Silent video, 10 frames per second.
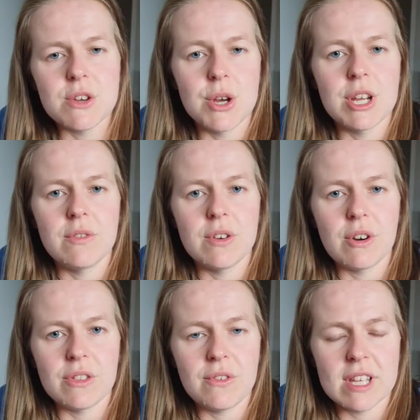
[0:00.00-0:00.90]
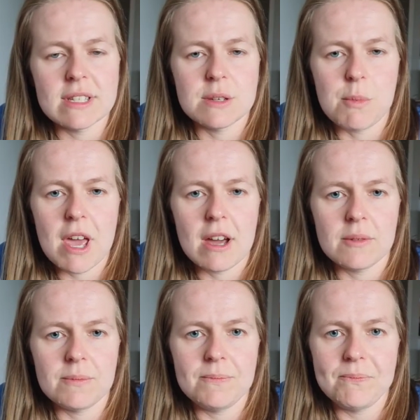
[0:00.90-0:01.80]
if you're on the fence about
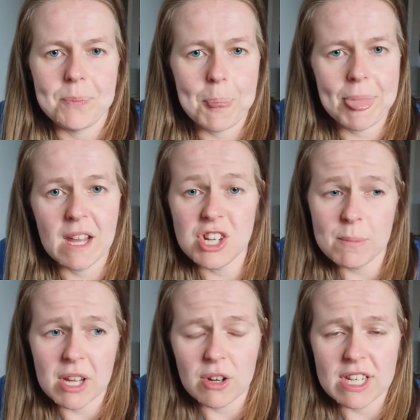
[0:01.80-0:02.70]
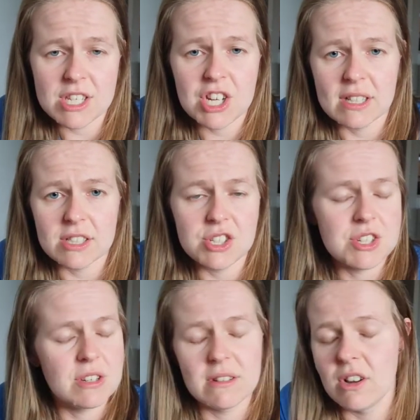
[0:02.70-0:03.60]
jumping on his challenge,
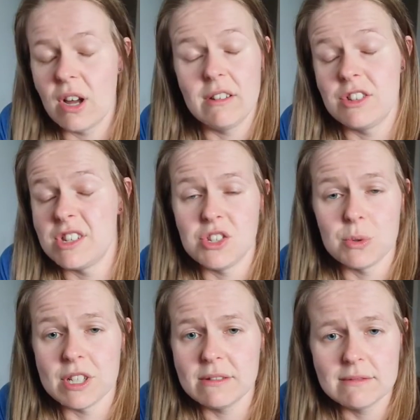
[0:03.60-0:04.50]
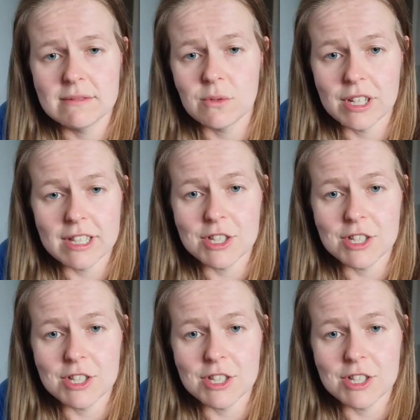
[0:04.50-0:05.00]
just do it. Really,